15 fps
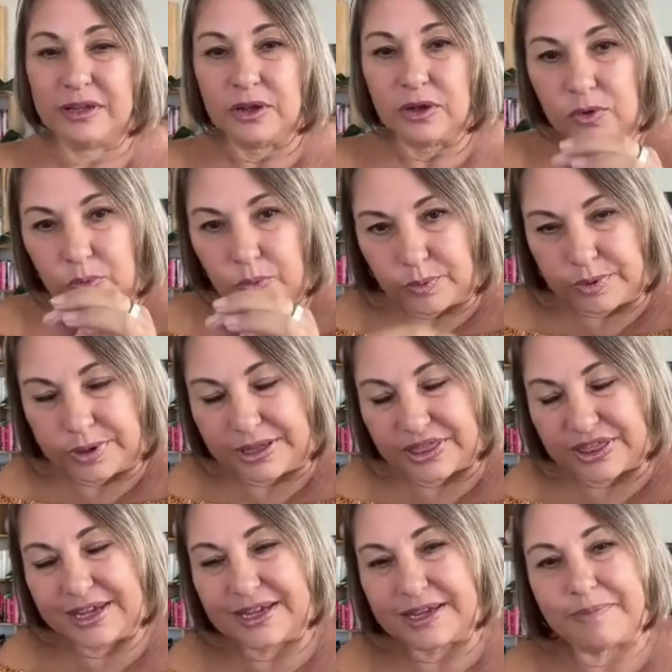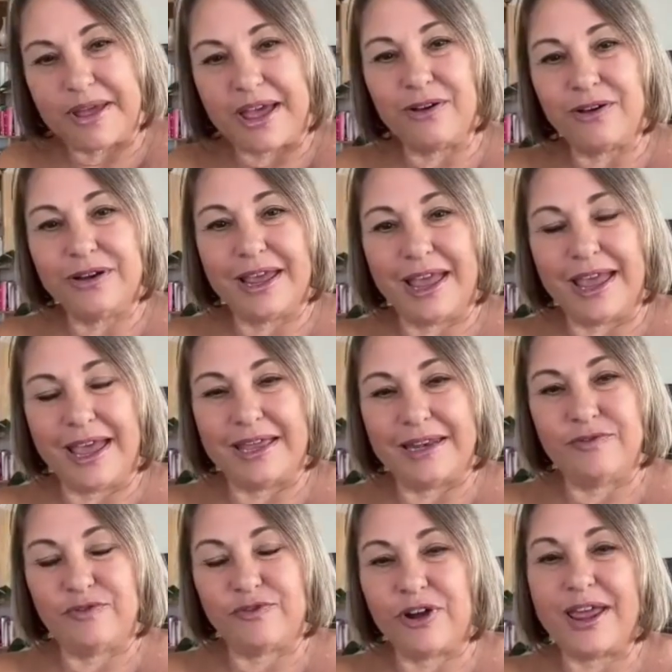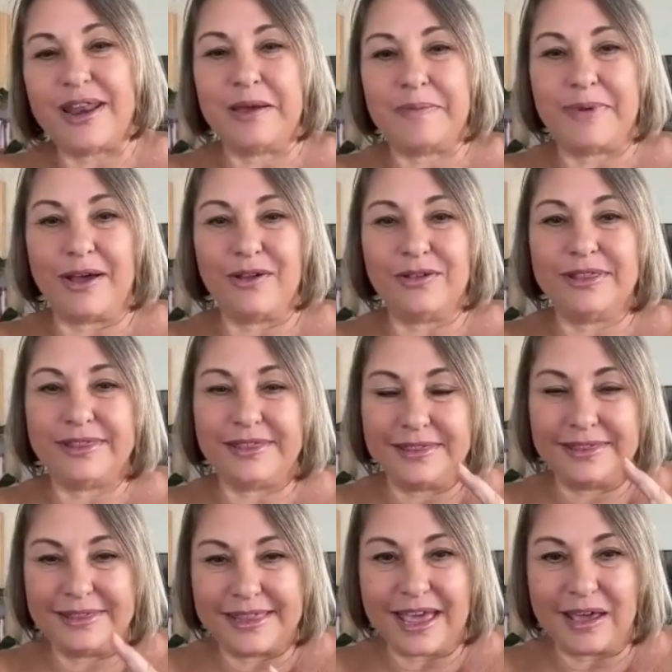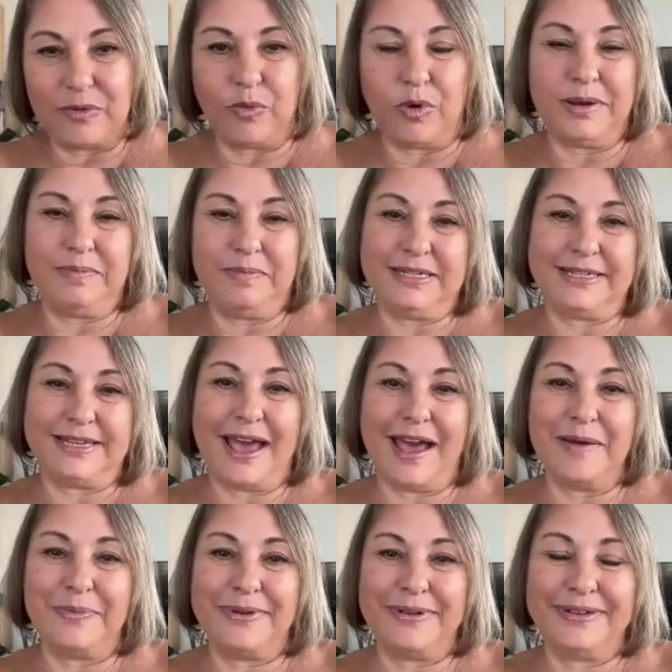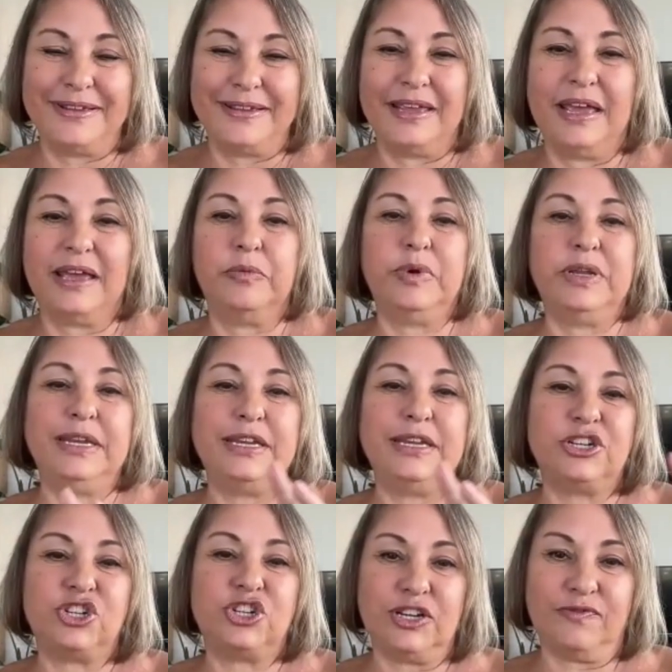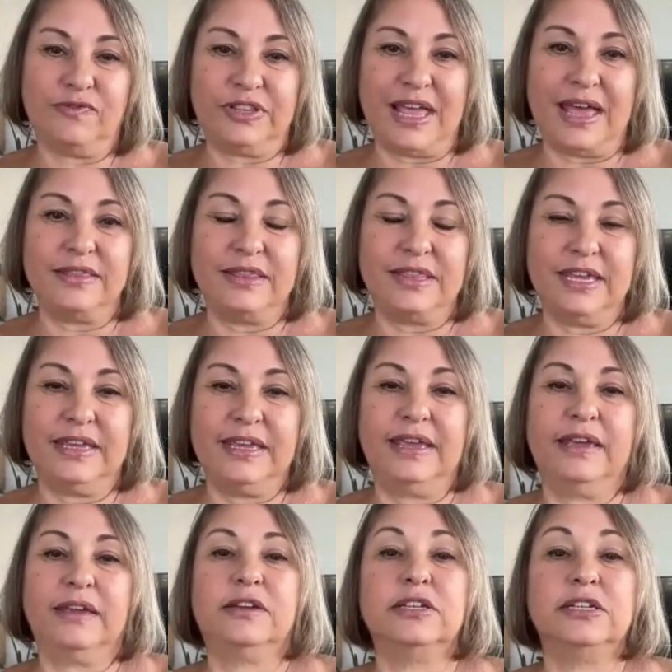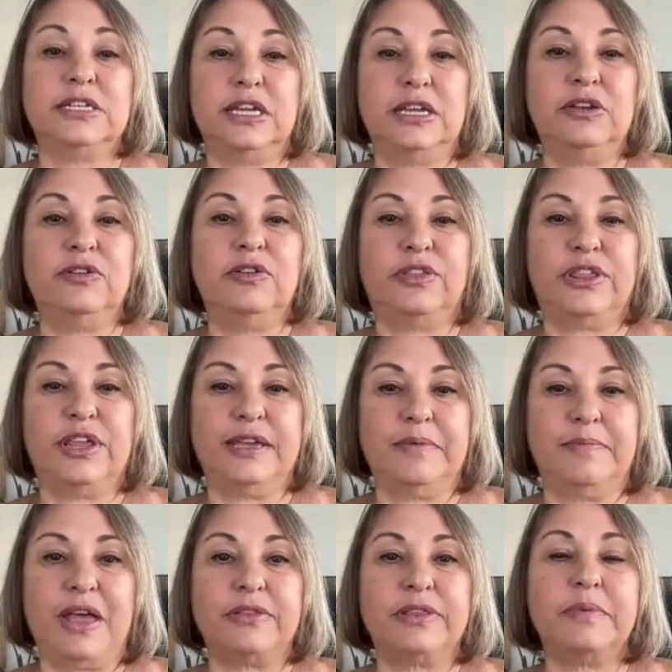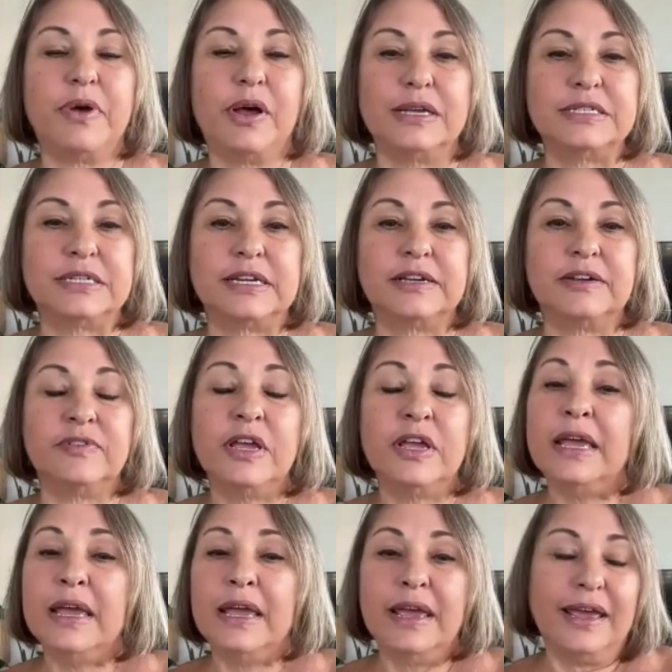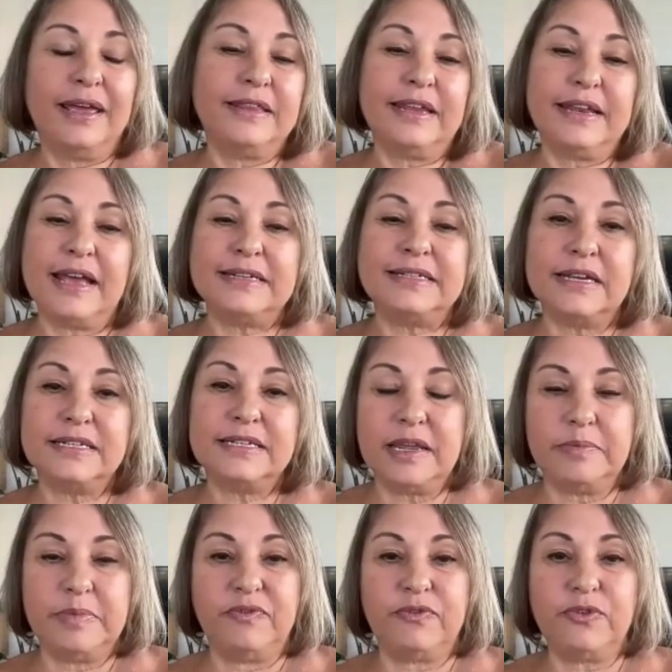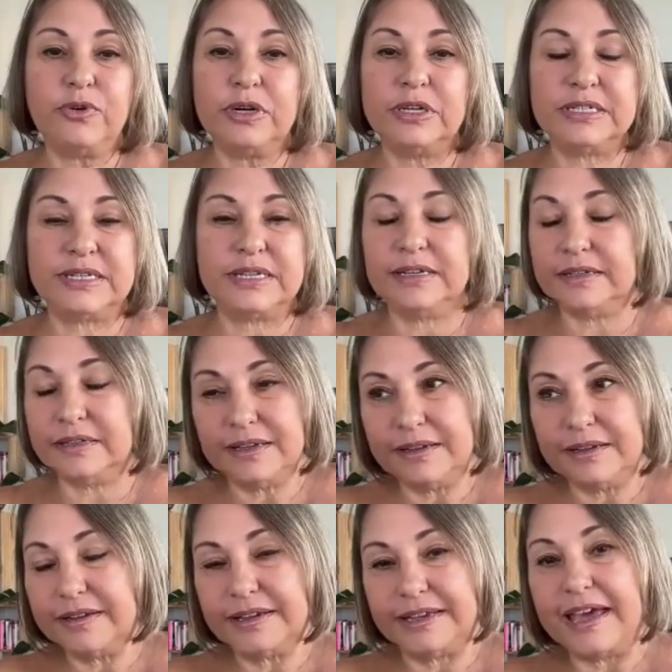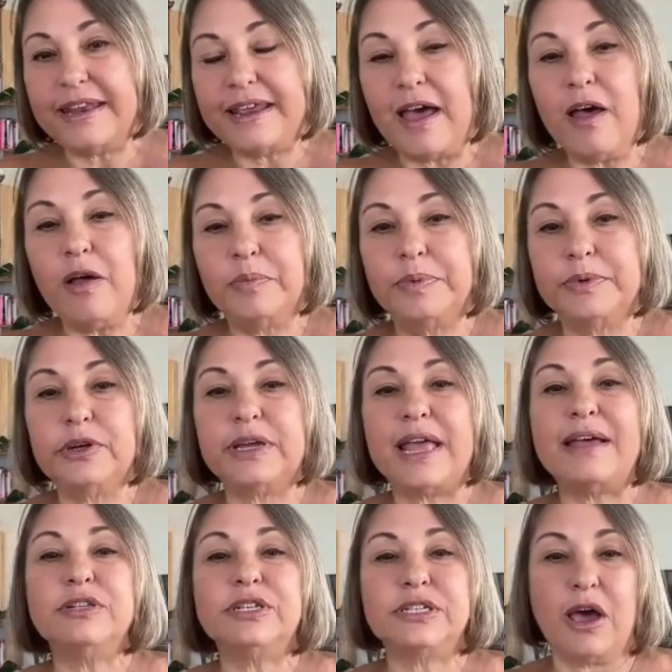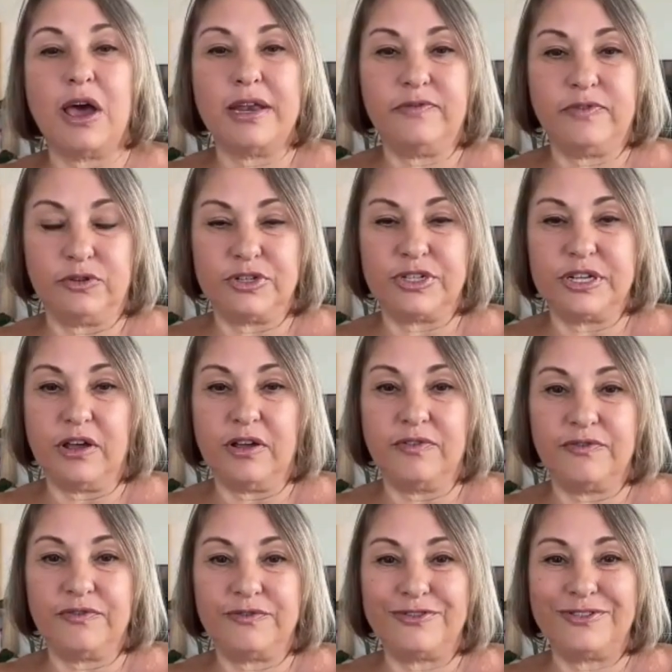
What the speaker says: we think about and fret about that one mishap. And we need to shift that thinking and continue to think about the positive. And then, as I said before, is get help, look outside of yourself.